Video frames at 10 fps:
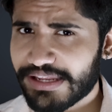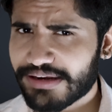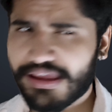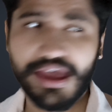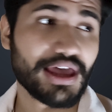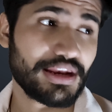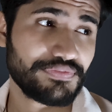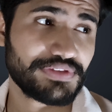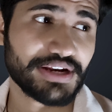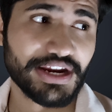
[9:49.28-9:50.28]
like, I
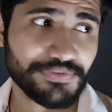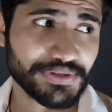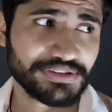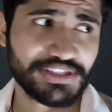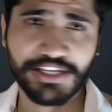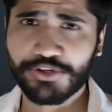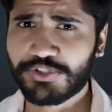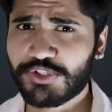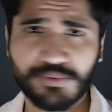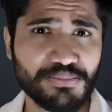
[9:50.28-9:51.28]
love the red one, they
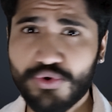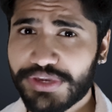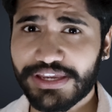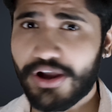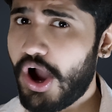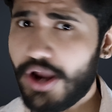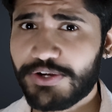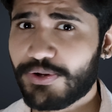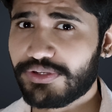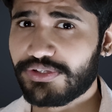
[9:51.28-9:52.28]
look smoking
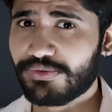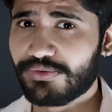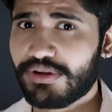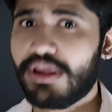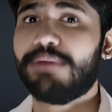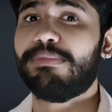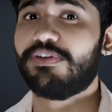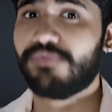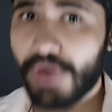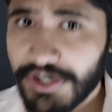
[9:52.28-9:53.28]
hot on you.
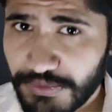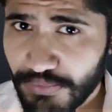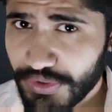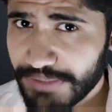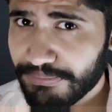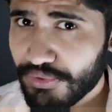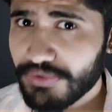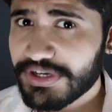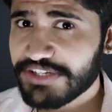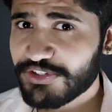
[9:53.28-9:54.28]
But what's more
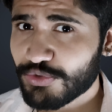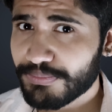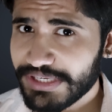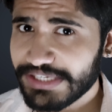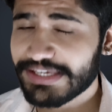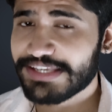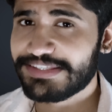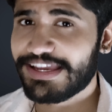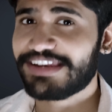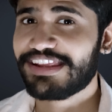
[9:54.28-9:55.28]
important to me is
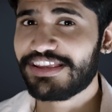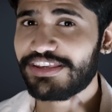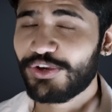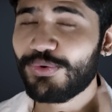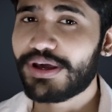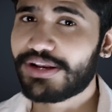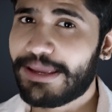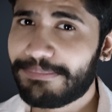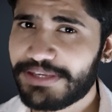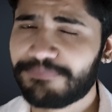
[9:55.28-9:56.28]
that you are
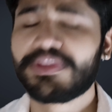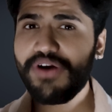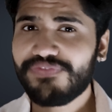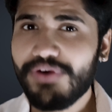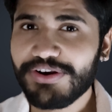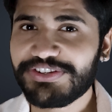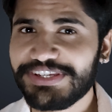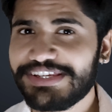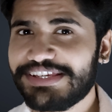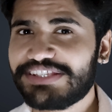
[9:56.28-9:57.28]
happy. Of course,
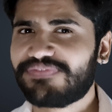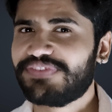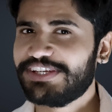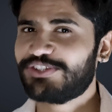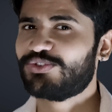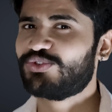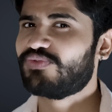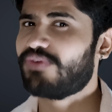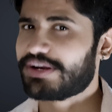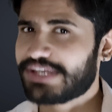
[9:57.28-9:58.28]
she is free to do
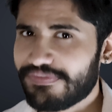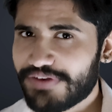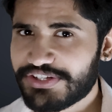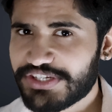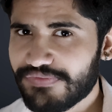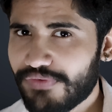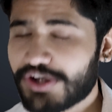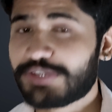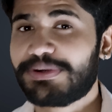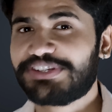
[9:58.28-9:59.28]
whatever she
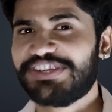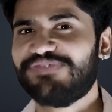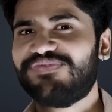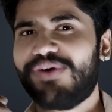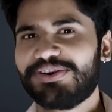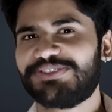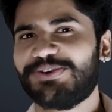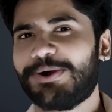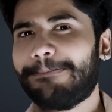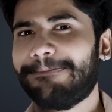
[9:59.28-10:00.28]
wants, but she wants
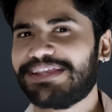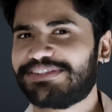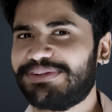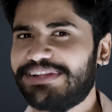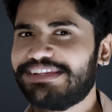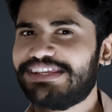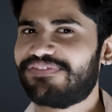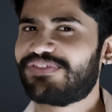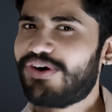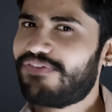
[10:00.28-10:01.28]
your masculine
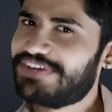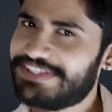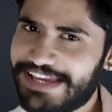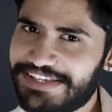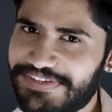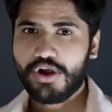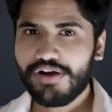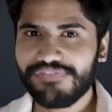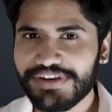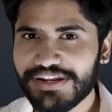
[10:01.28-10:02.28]
gift of decisive.
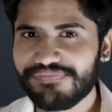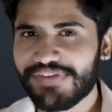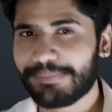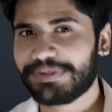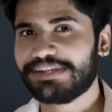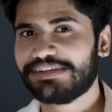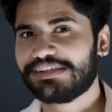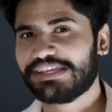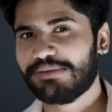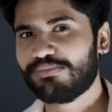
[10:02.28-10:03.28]
Often her
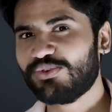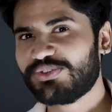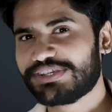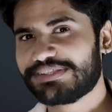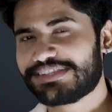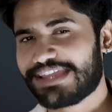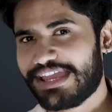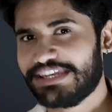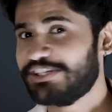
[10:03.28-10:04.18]
feminine emotions and